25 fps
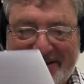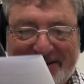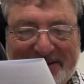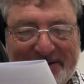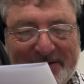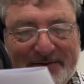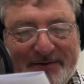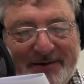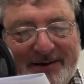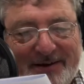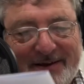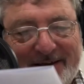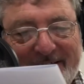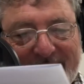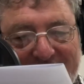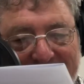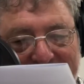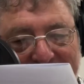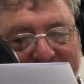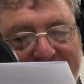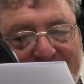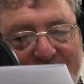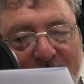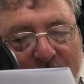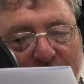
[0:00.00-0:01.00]
Yeah.
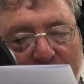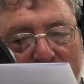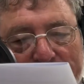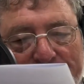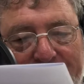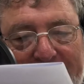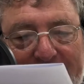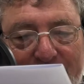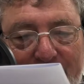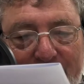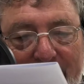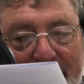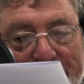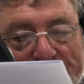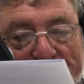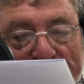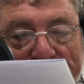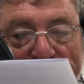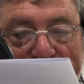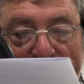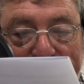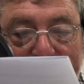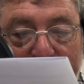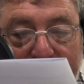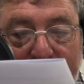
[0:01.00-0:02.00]
Anyway,
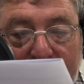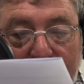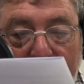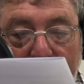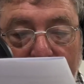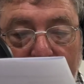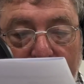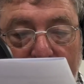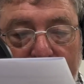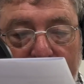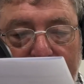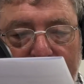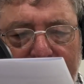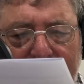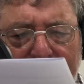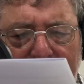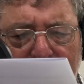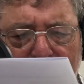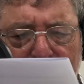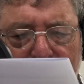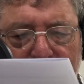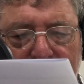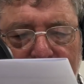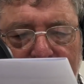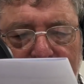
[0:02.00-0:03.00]

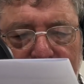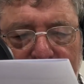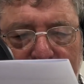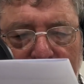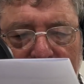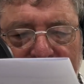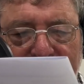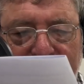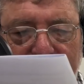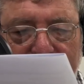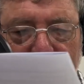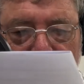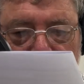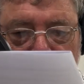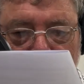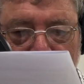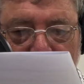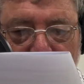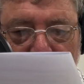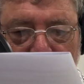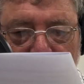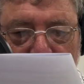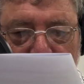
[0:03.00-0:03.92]
now, Matthew, I